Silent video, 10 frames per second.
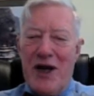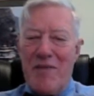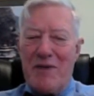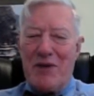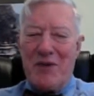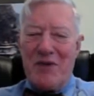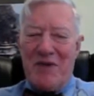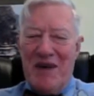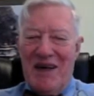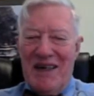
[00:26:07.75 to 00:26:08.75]
So
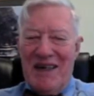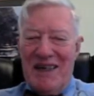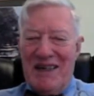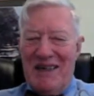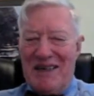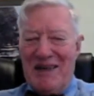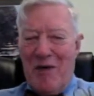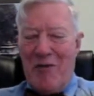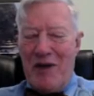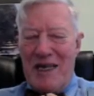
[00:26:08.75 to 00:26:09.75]
it's
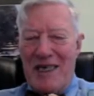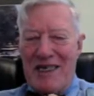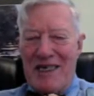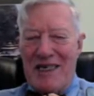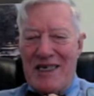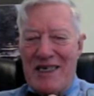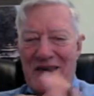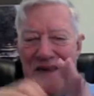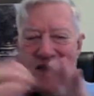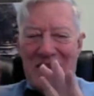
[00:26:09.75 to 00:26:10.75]
awfully easy then to
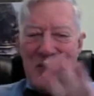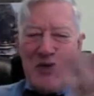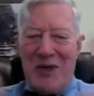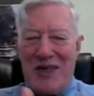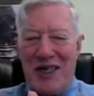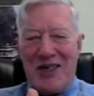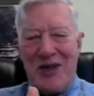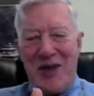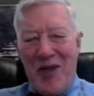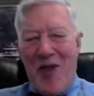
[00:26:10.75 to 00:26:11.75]
turn your attention to
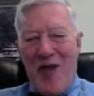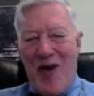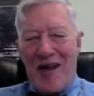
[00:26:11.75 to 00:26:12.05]
other things.